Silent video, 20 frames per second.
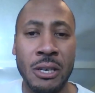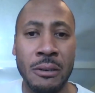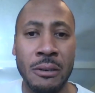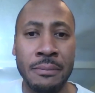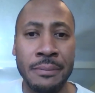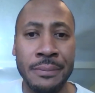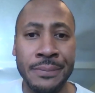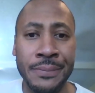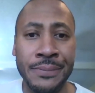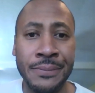
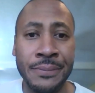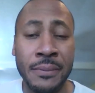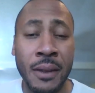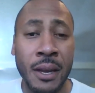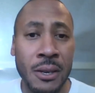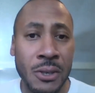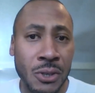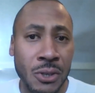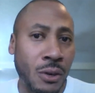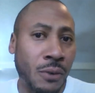And
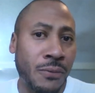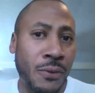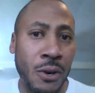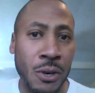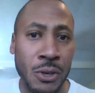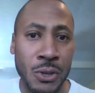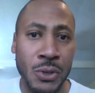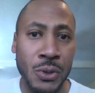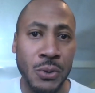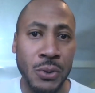so
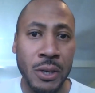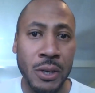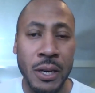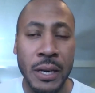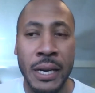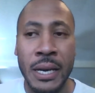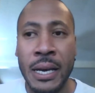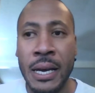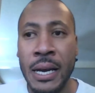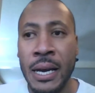far, so
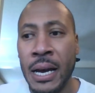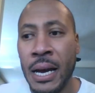good.